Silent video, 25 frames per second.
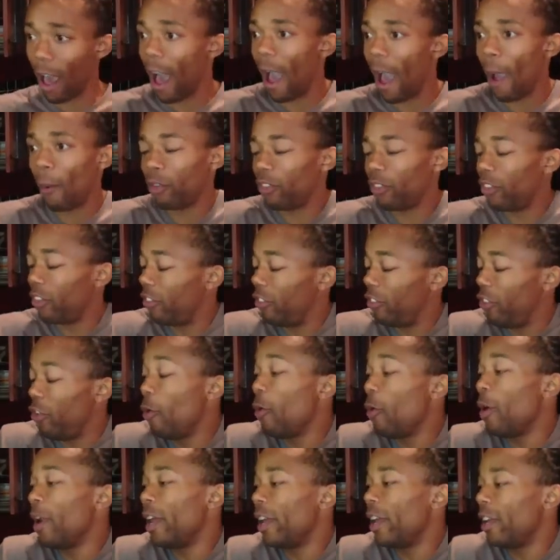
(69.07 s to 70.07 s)
I was just
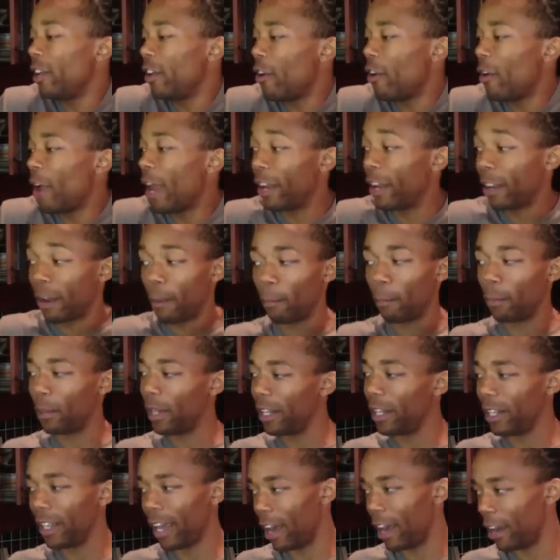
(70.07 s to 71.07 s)
doing it, and
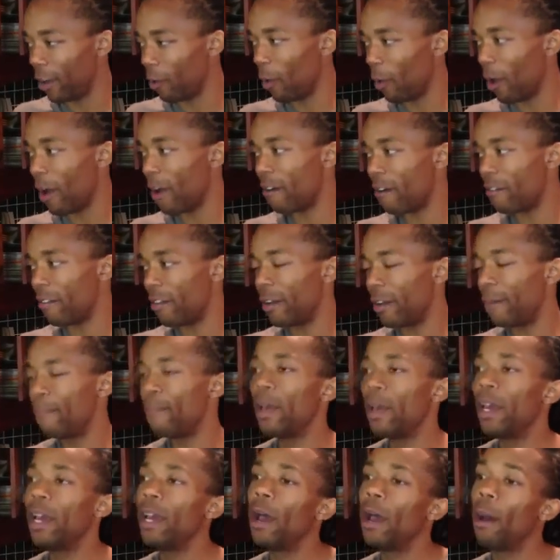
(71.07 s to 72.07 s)
completely unaware of it.
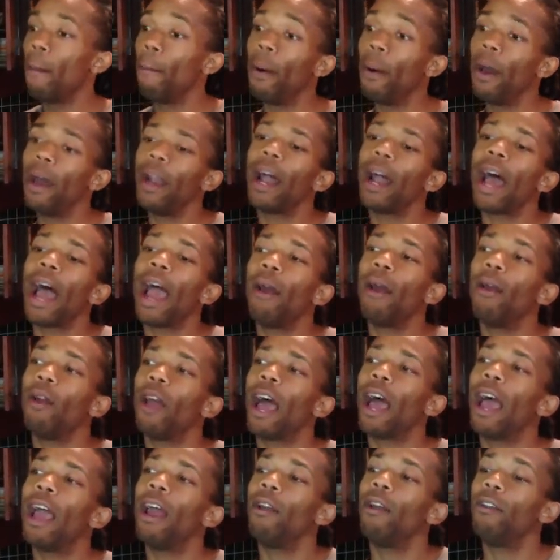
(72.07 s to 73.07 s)
But
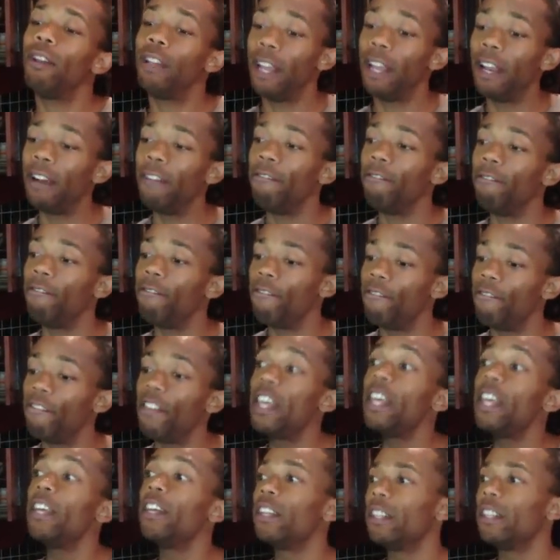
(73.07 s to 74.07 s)
I did
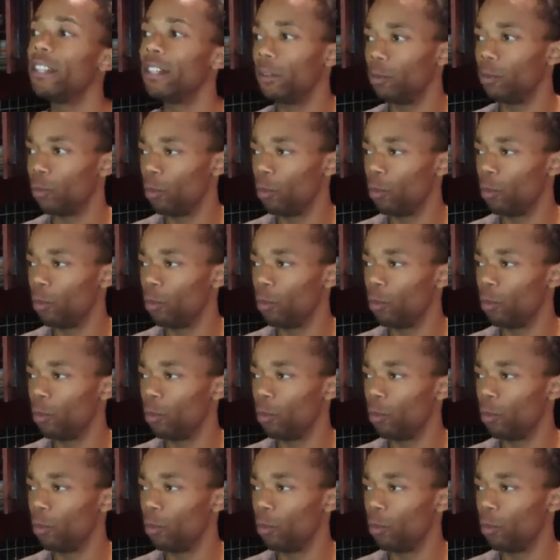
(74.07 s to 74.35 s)
feel